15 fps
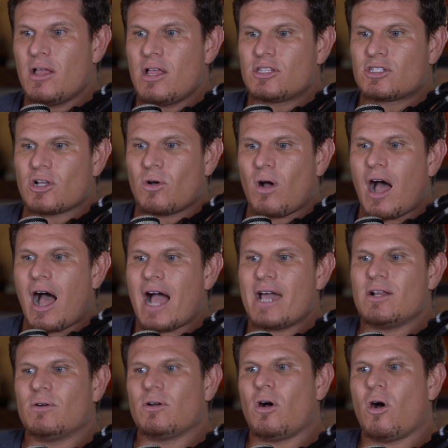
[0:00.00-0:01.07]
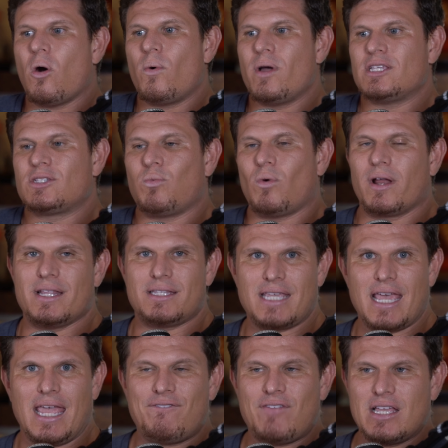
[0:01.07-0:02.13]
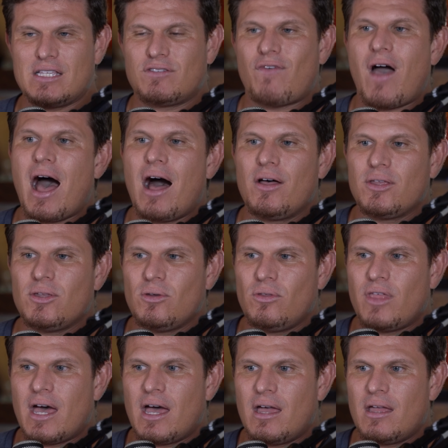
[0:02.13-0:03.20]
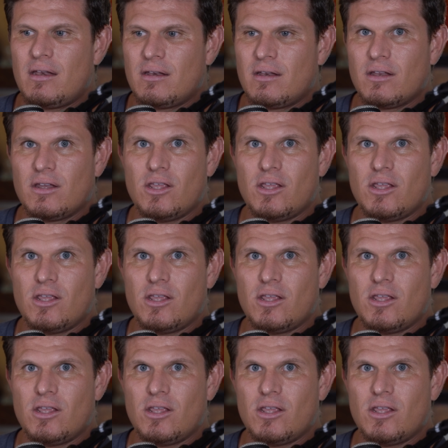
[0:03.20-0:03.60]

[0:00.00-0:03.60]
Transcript: So I don't always want to take face value that,